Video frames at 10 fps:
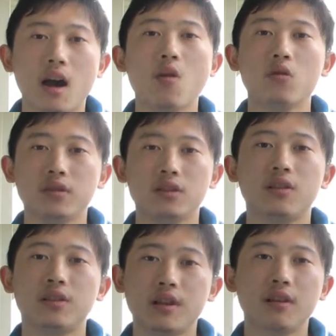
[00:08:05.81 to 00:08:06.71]
I would
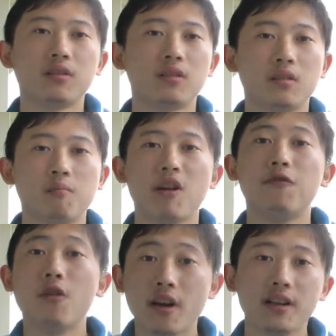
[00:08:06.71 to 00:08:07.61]
suggest my
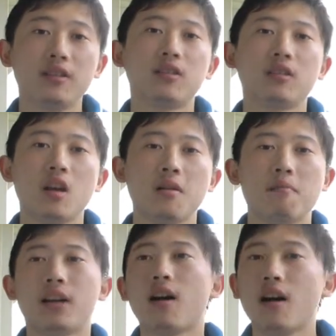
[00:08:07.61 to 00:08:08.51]
friends,
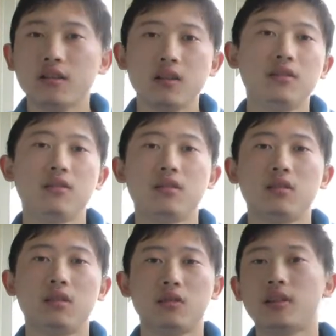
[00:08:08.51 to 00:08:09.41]
my
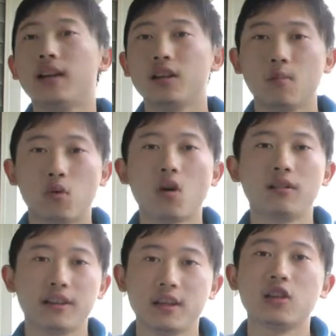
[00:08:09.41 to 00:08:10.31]
cousins to study
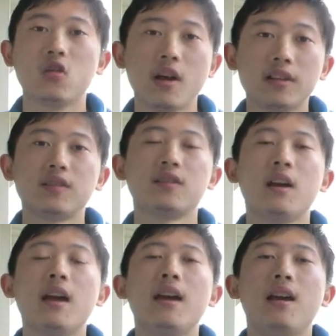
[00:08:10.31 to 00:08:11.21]
abroad in the US,